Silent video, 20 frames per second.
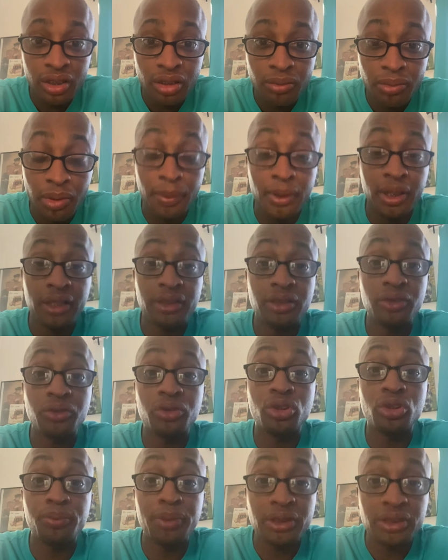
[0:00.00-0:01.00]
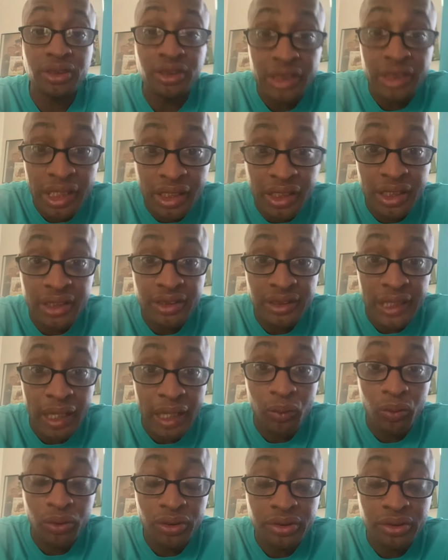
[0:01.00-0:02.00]
But because he was too busy staring at Zach
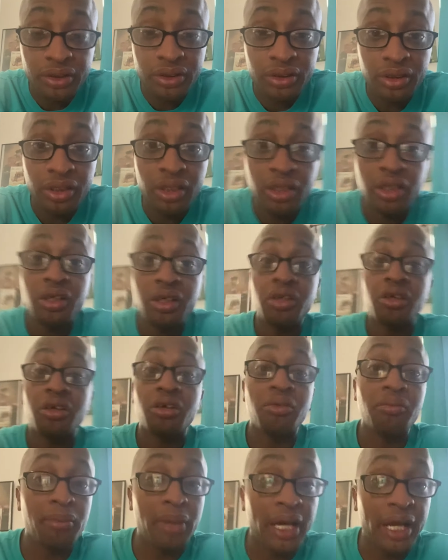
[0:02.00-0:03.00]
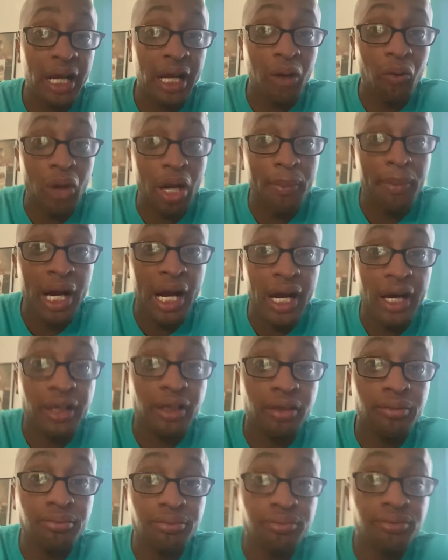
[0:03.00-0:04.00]
Wilson, man got right behind
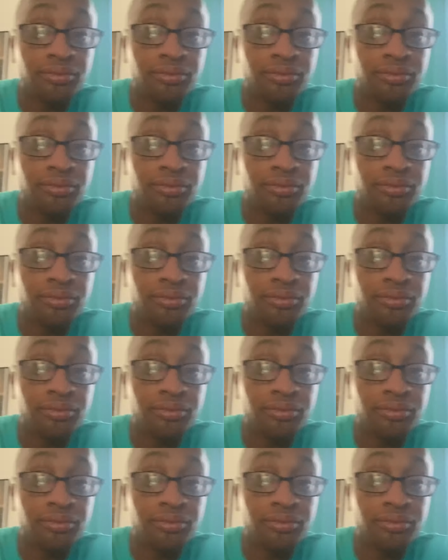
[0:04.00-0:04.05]
him.